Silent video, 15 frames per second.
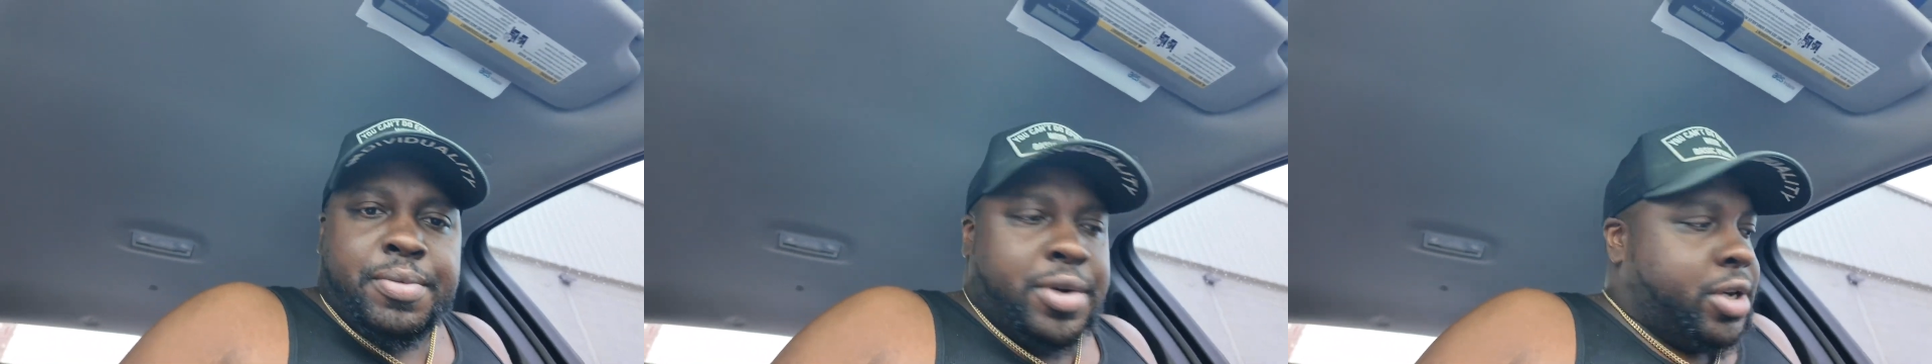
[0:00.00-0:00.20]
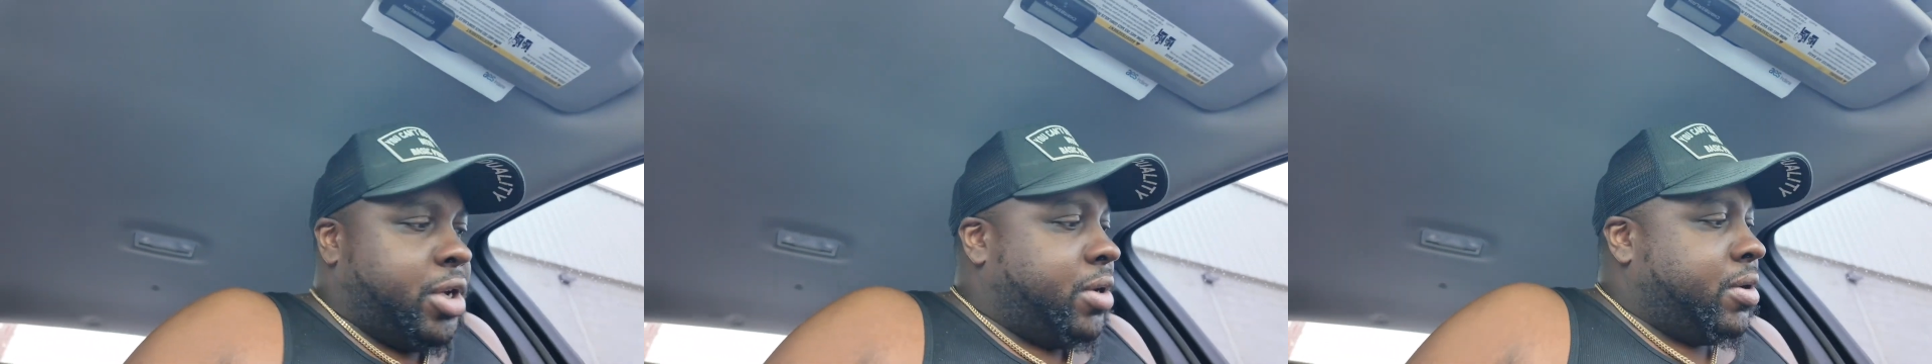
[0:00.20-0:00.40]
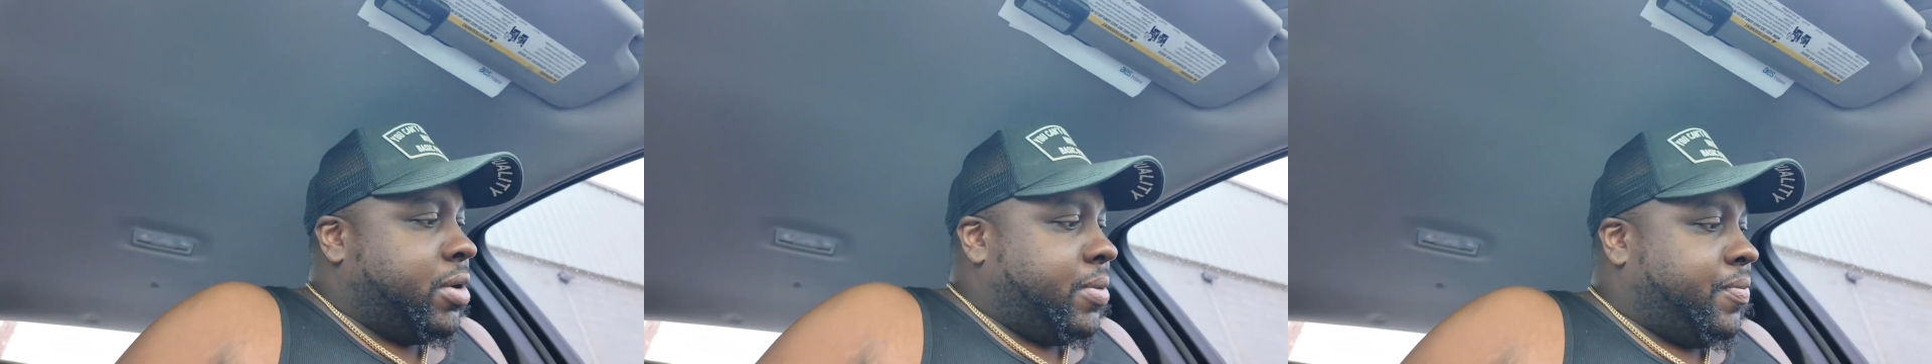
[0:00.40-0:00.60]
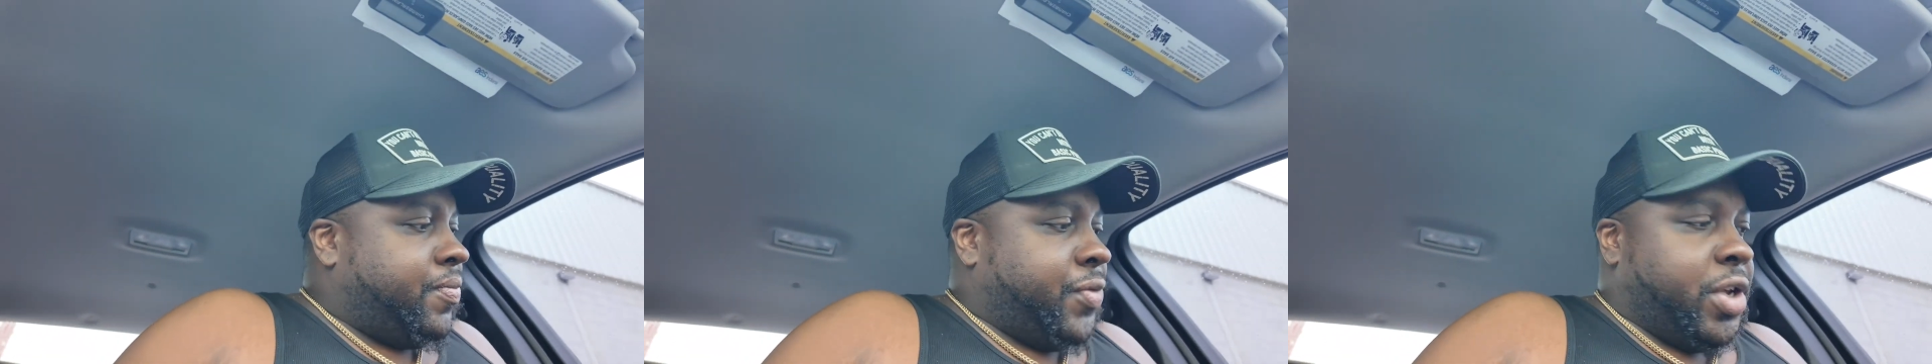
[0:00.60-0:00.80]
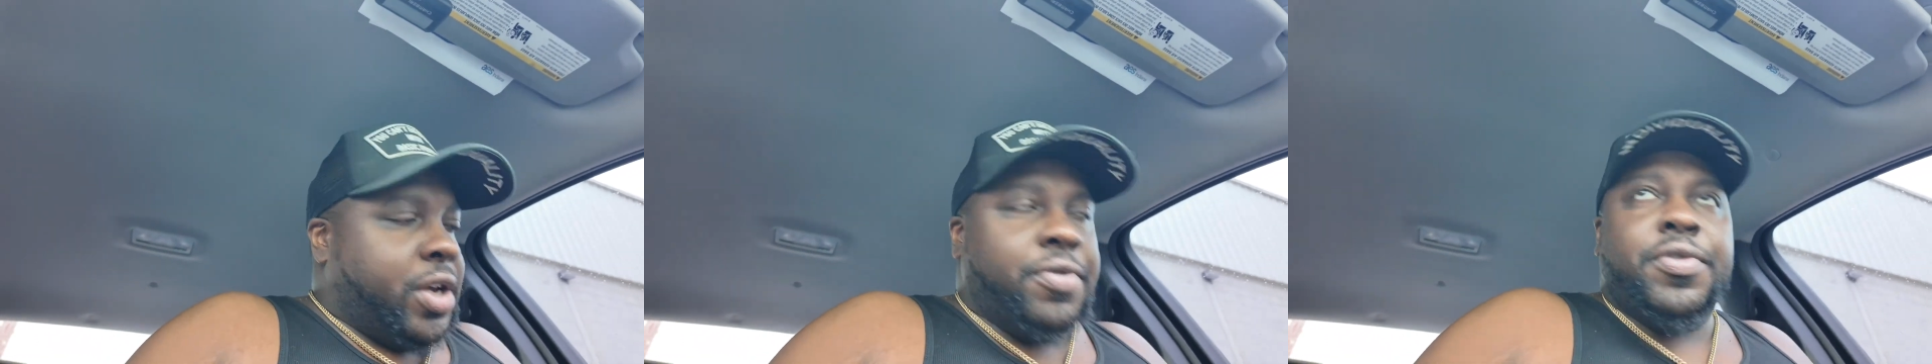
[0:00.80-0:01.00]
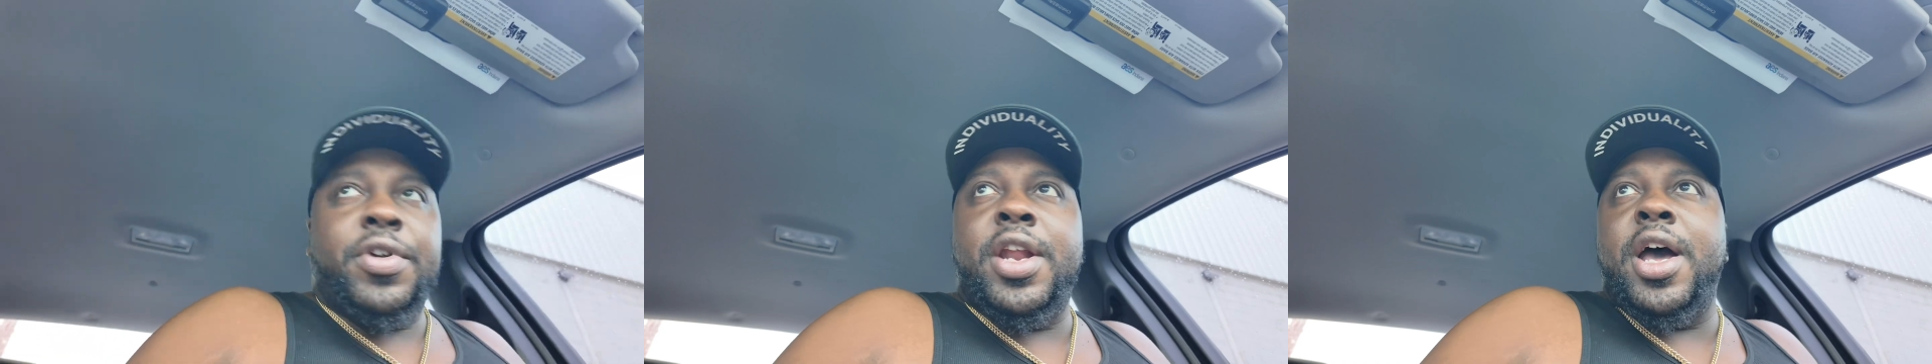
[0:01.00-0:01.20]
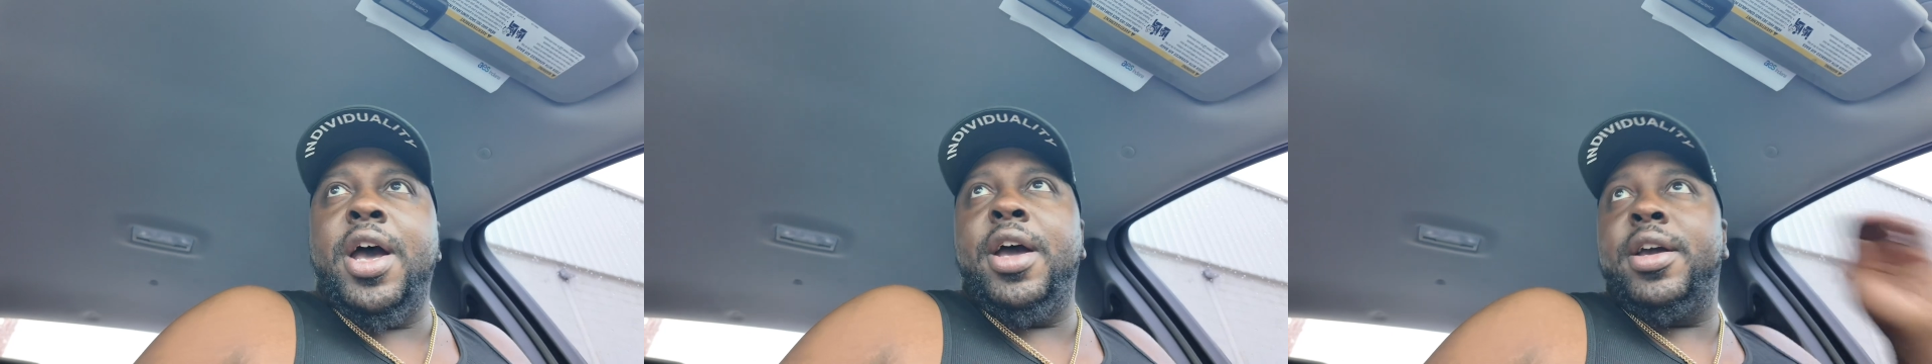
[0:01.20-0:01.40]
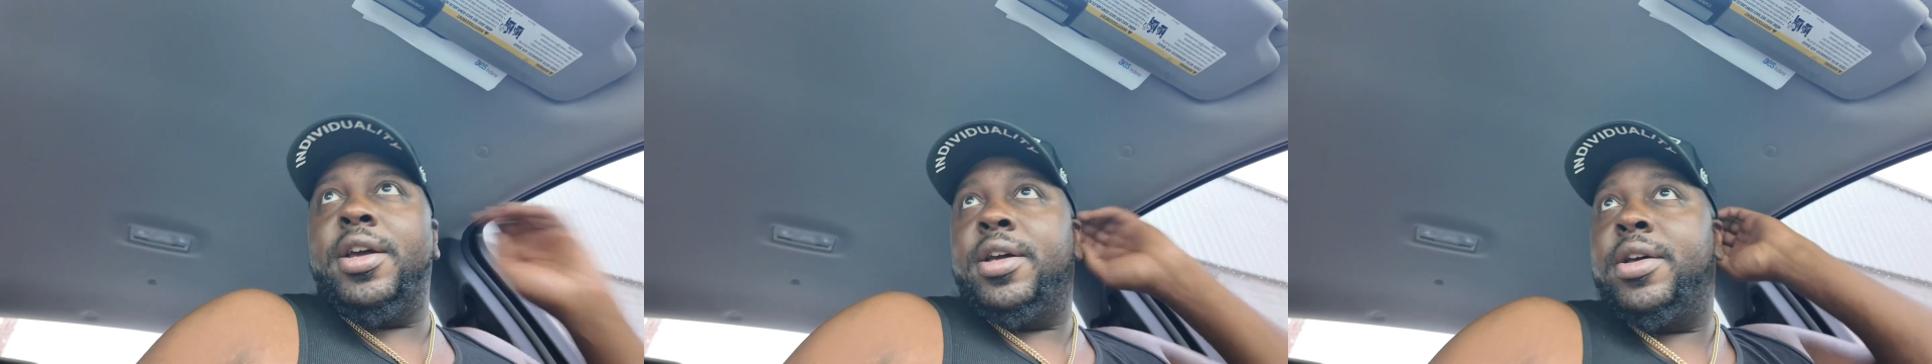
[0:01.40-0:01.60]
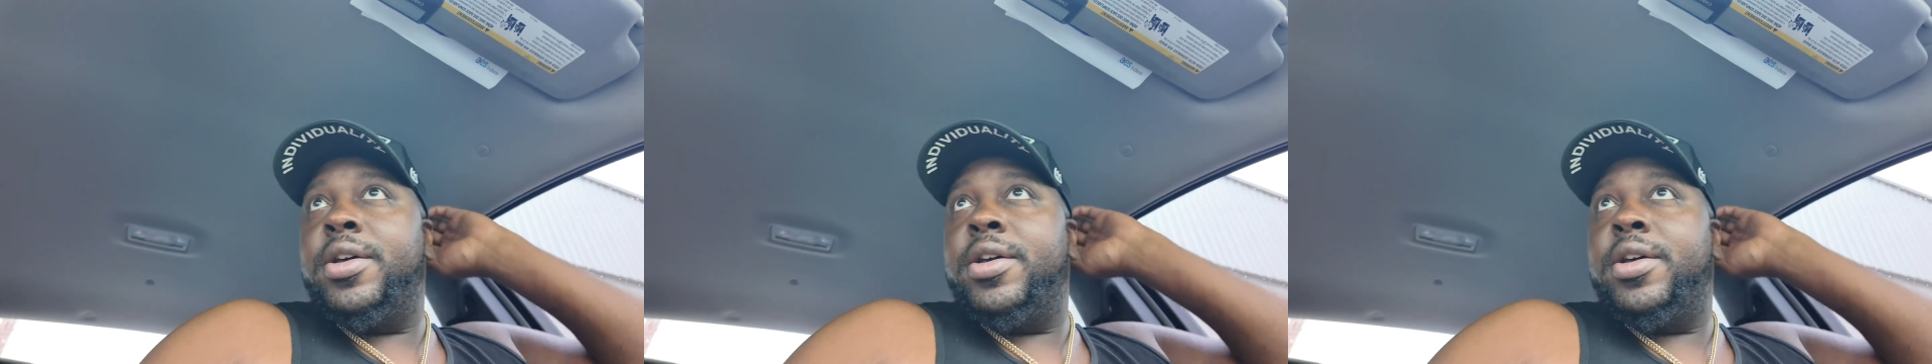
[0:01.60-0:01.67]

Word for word: But if not,